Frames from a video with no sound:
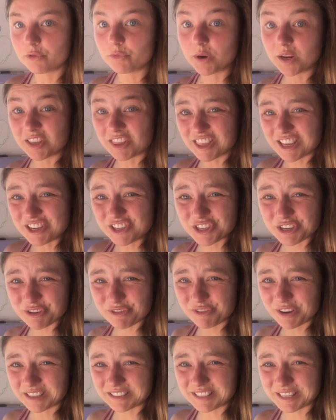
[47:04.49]
and regulation
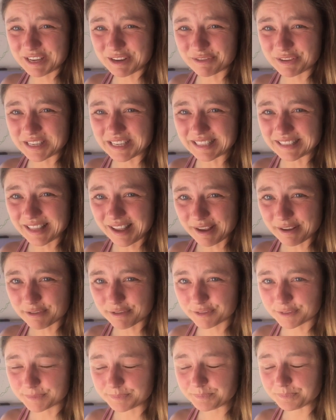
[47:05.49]
affecting everyday life.